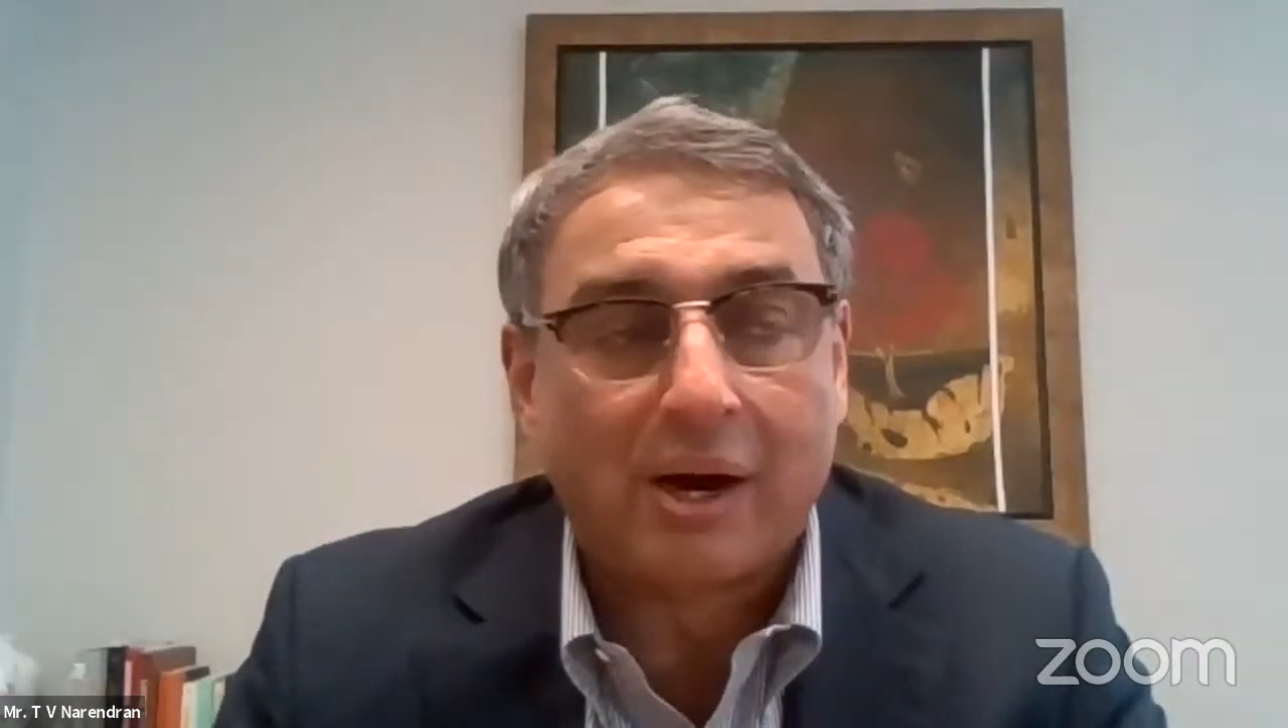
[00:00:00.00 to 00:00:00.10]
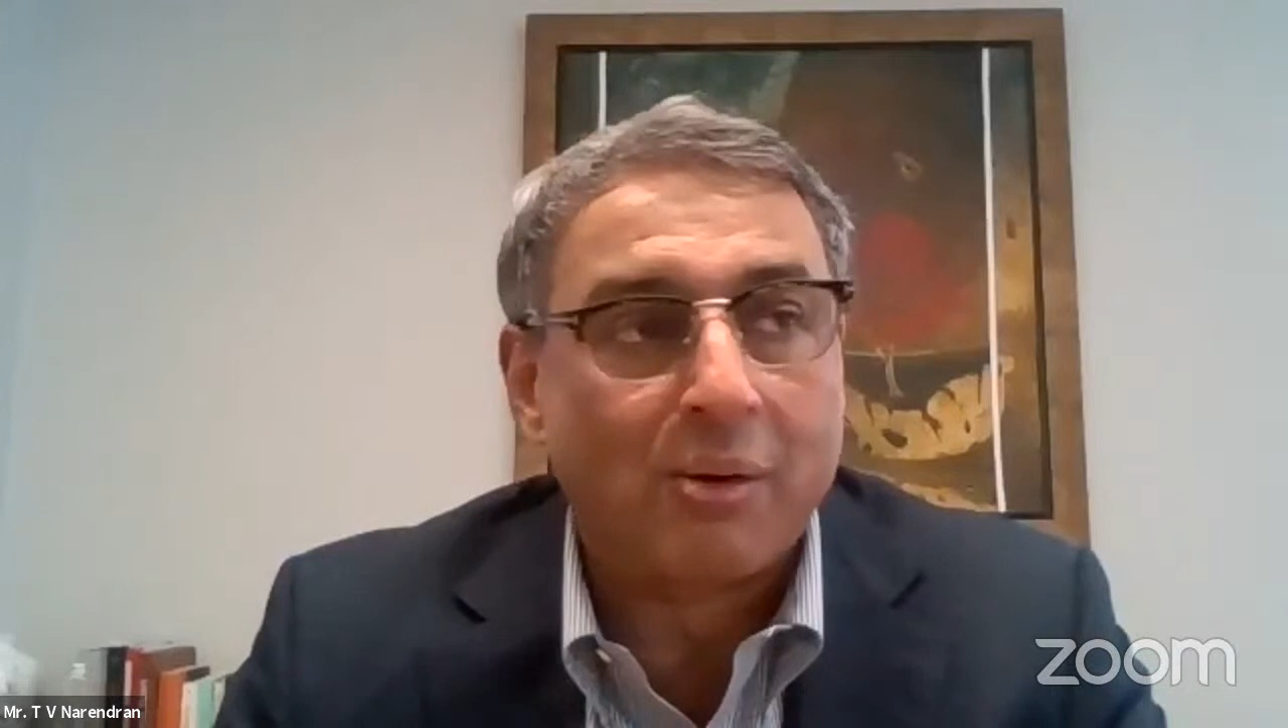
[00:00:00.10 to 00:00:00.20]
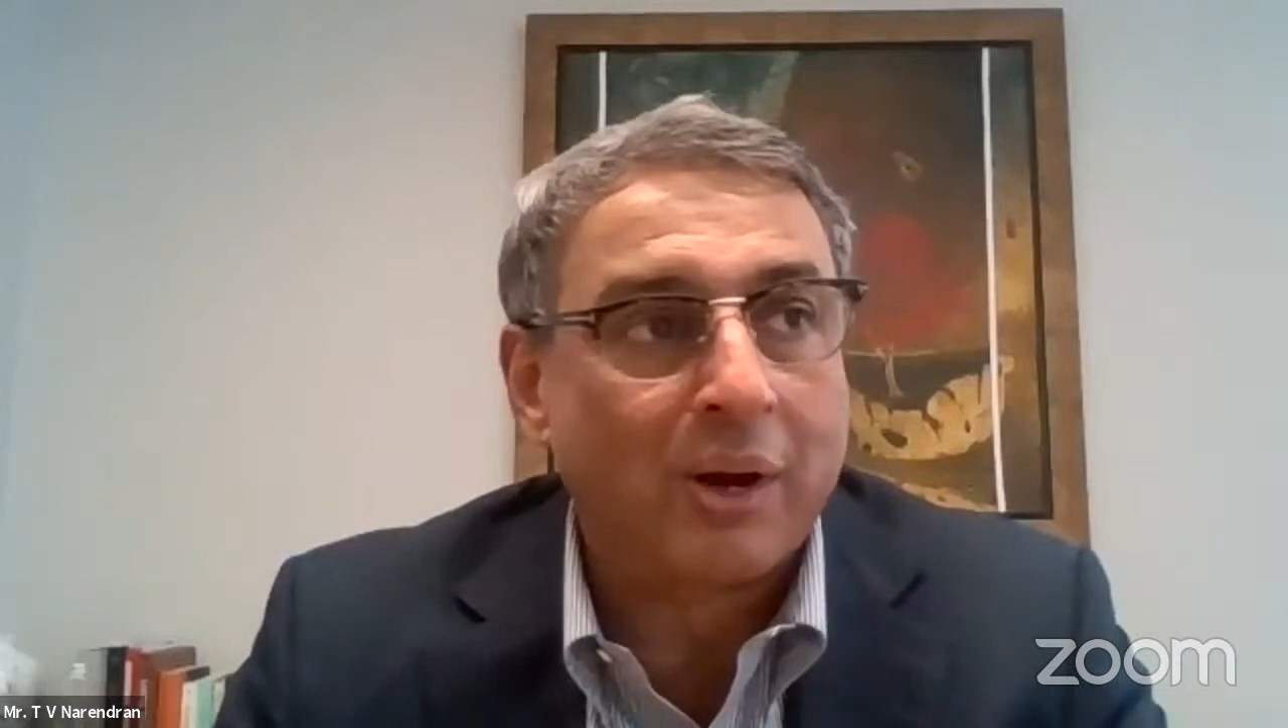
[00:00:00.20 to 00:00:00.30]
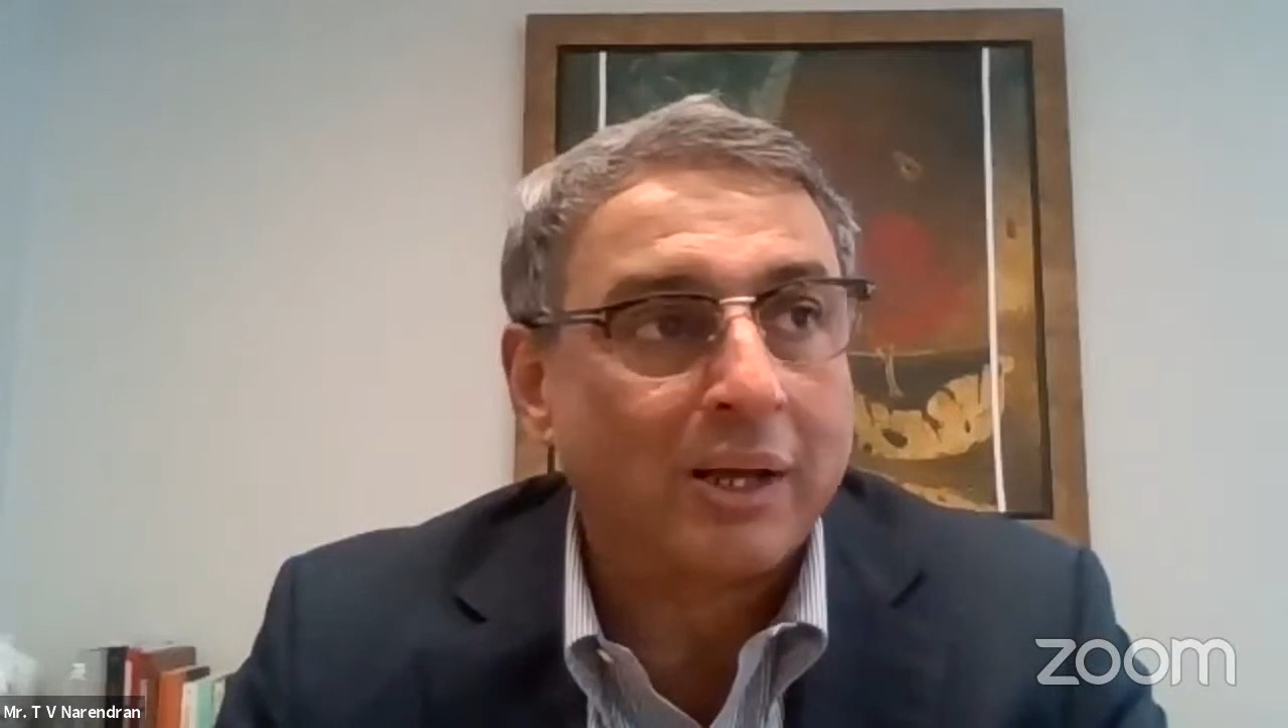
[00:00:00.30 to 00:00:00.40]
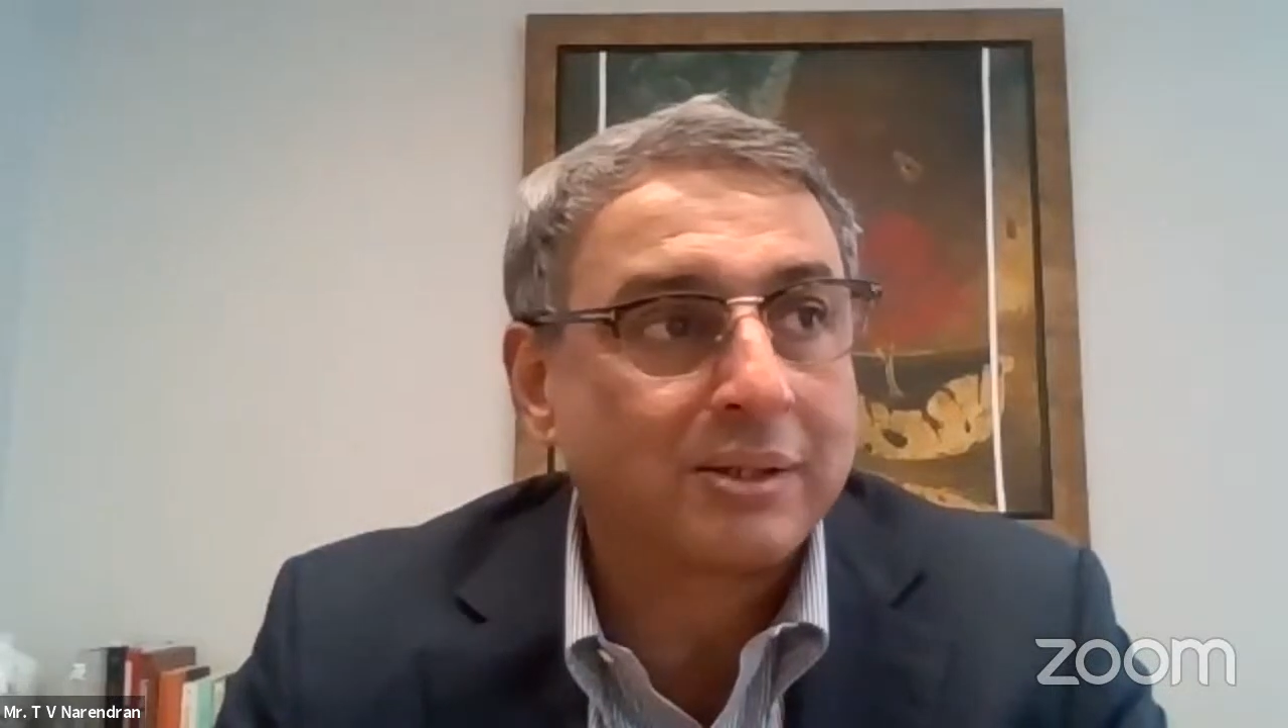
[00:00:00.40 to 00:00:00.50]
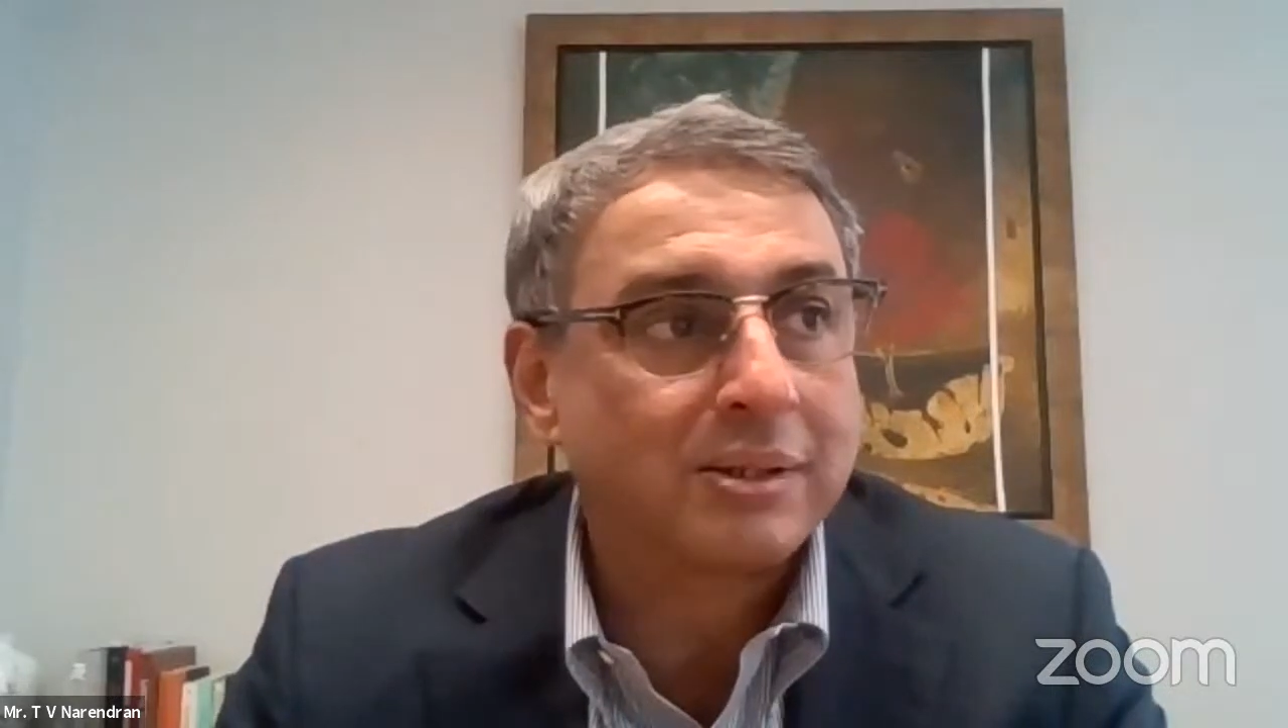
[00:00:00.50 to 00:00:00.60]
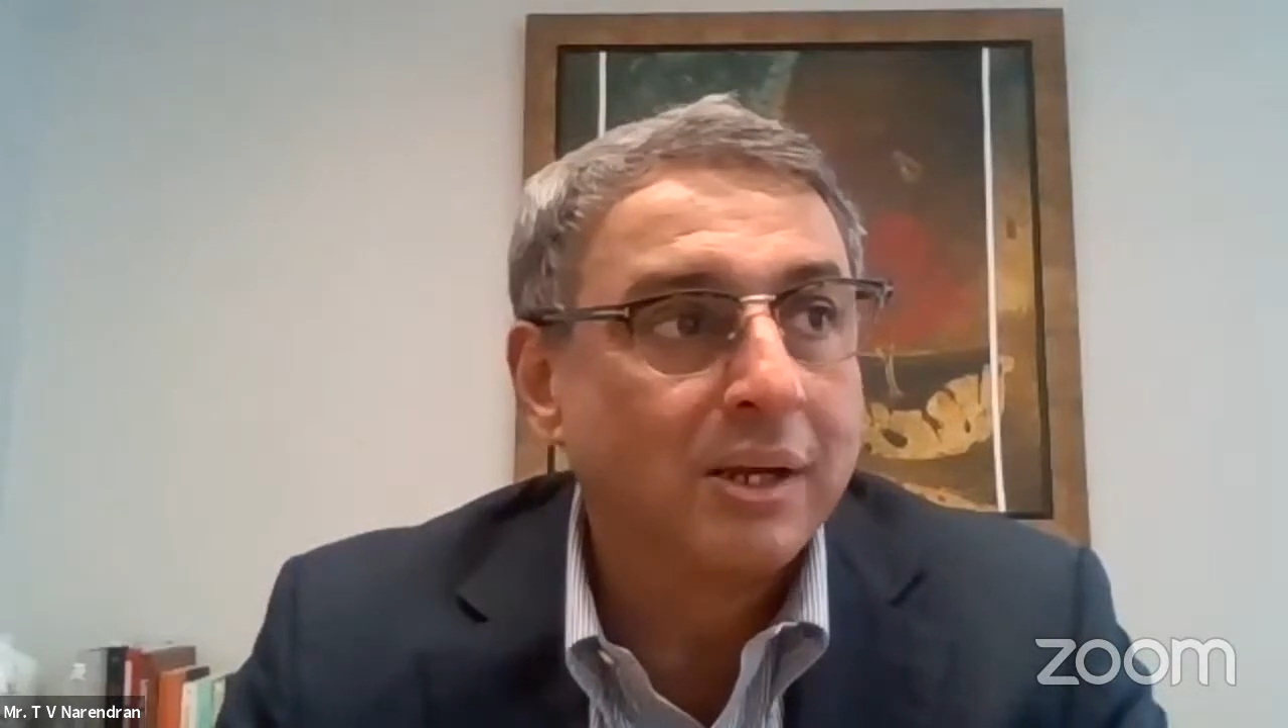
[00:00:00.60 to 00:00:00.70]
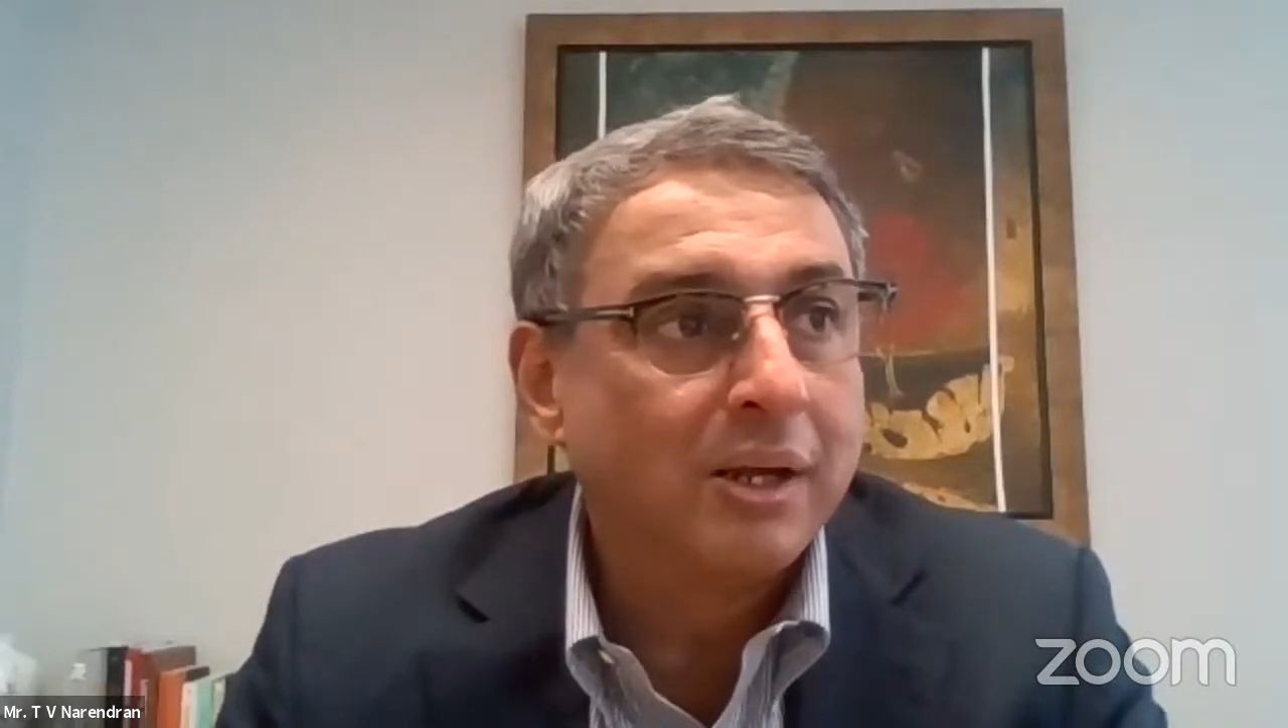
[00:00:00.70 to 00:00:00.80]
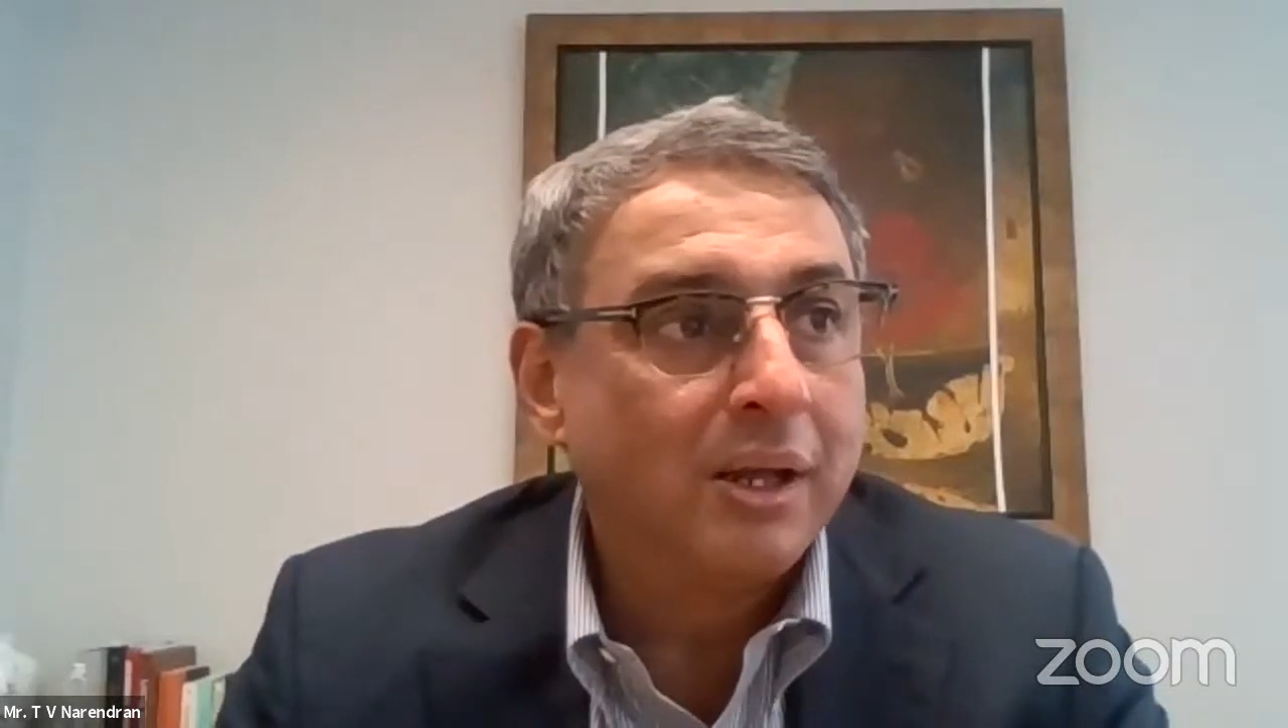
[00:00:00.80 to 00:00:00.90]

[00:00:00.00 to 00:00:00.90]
around us.